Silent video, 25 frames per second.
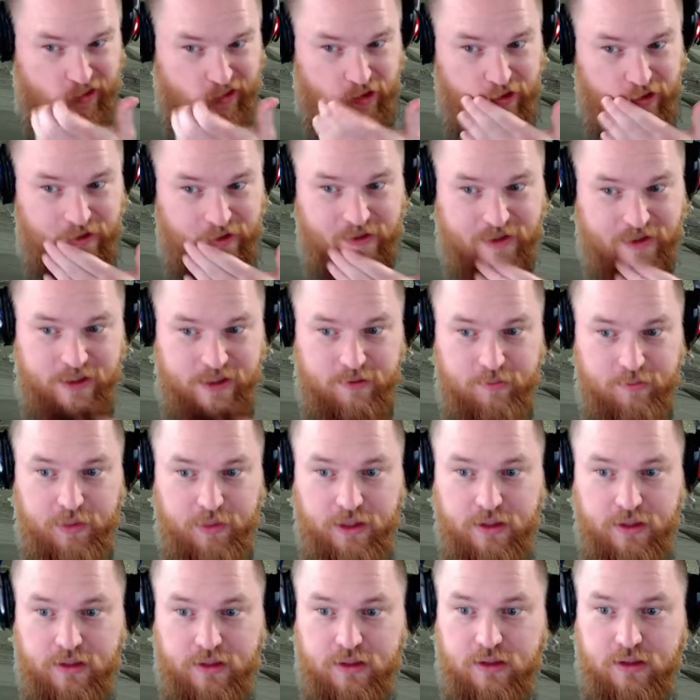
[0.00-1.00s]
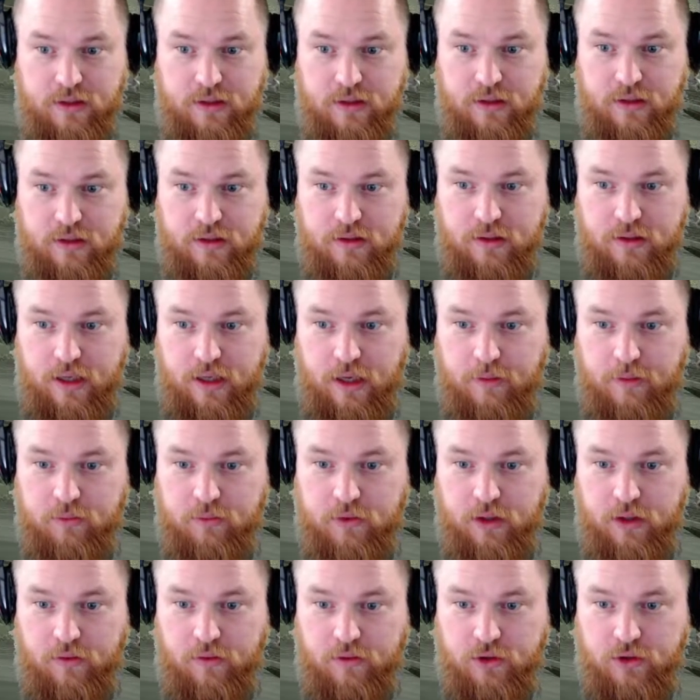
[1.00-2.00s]
Dark is the best time
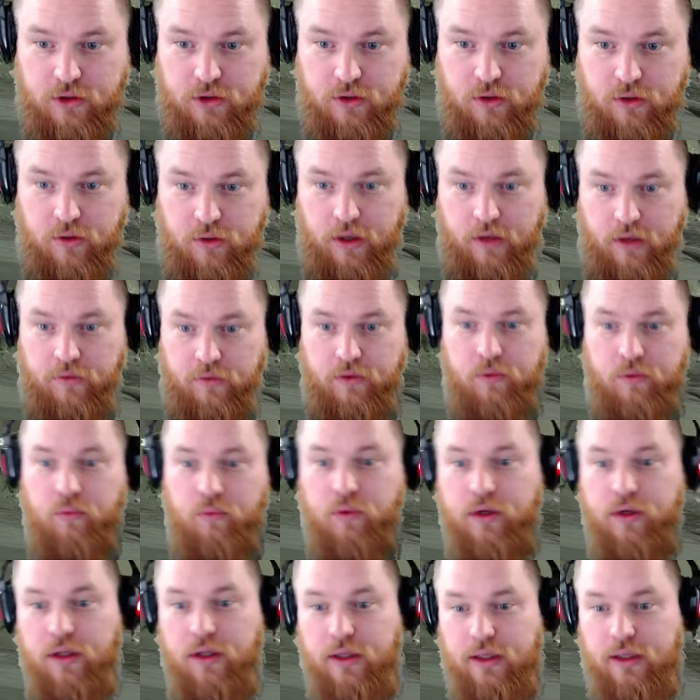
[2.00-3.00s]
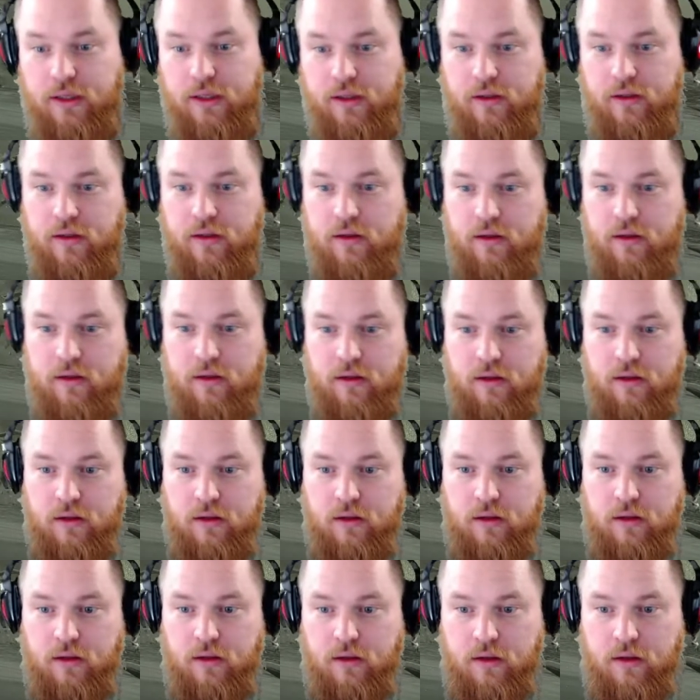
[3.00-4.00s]
travel show ever? Really?
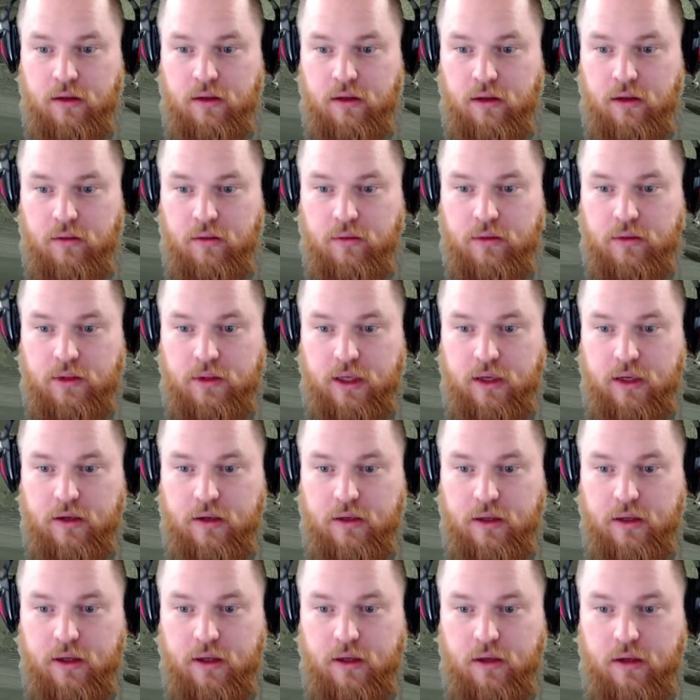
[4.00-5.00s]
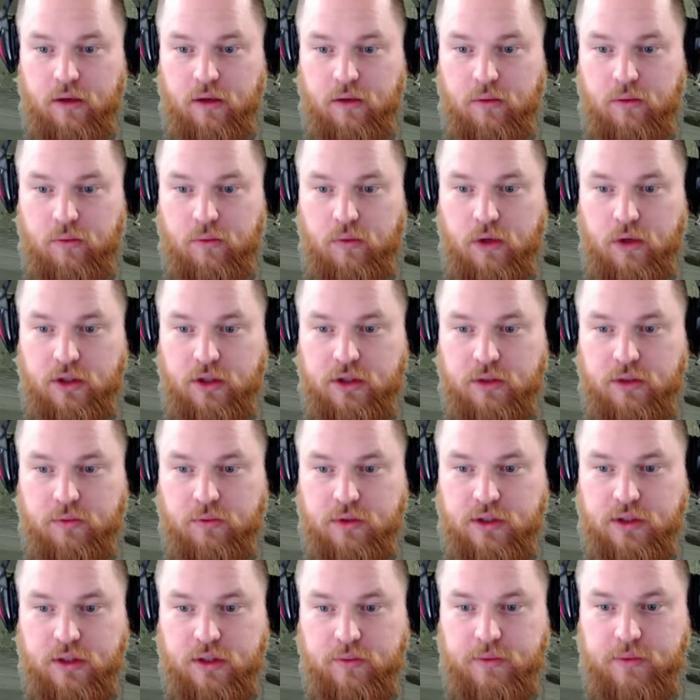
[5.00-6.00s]
Down at home. Watch it
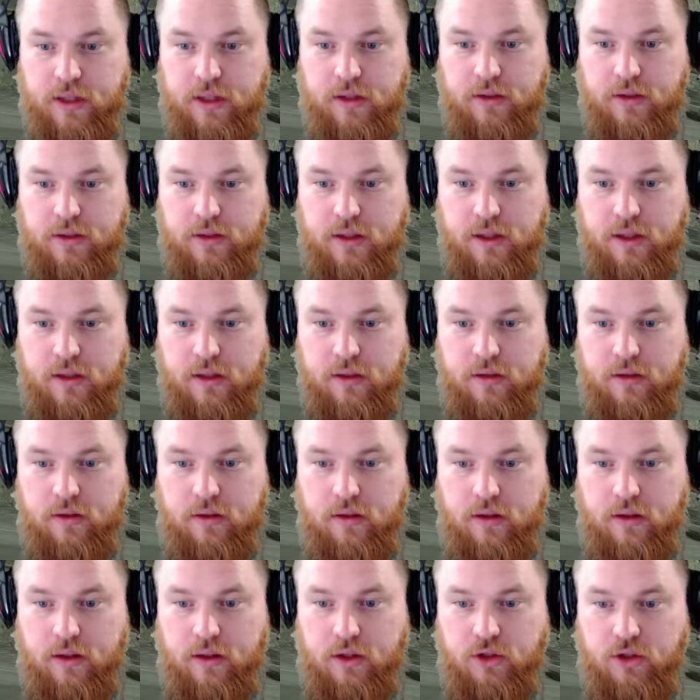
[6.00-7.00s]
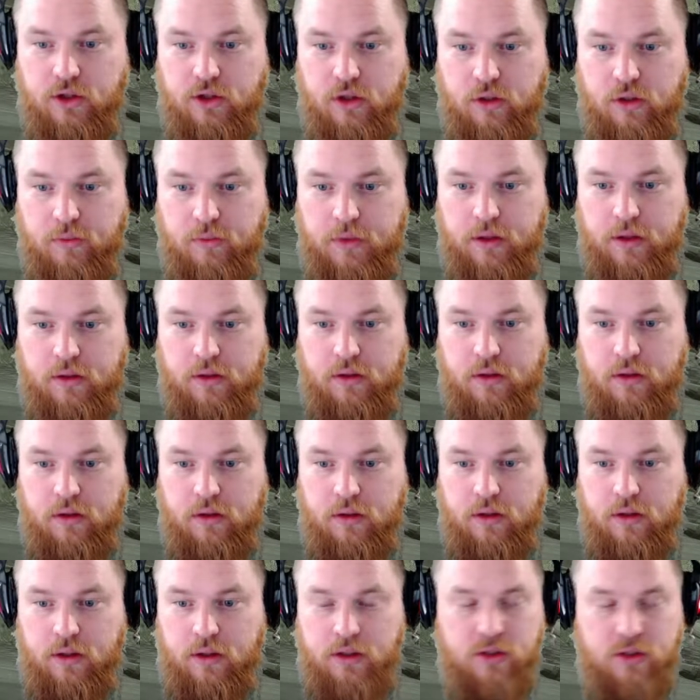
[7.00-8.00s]
with subtitles head. In German.
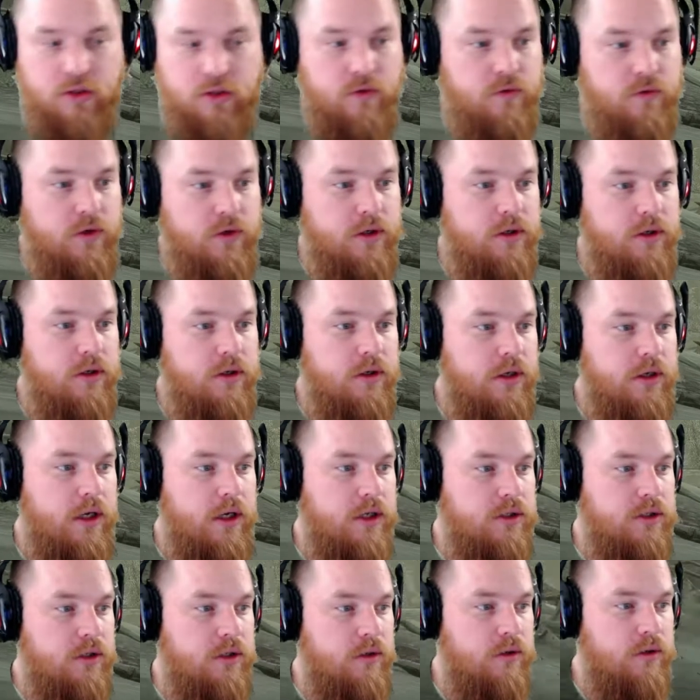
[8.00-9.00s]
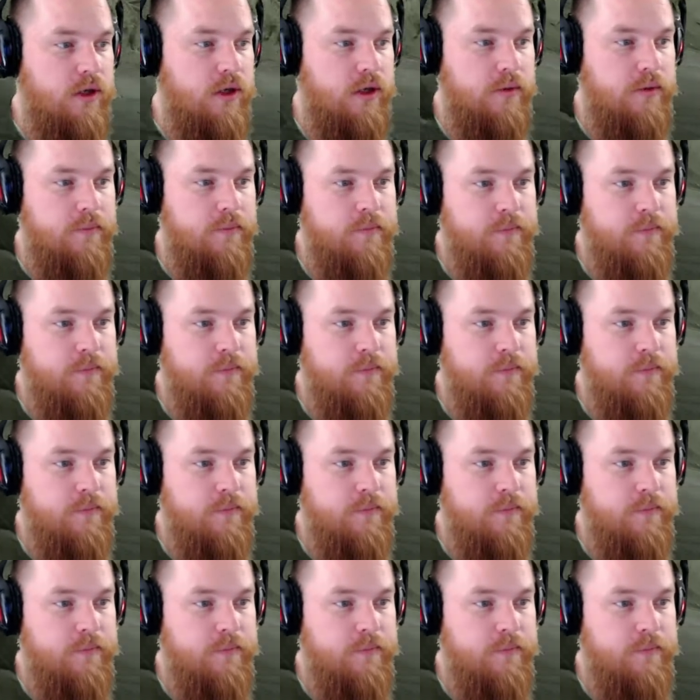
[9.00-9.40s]
So freaking good. Gotcha. Okay.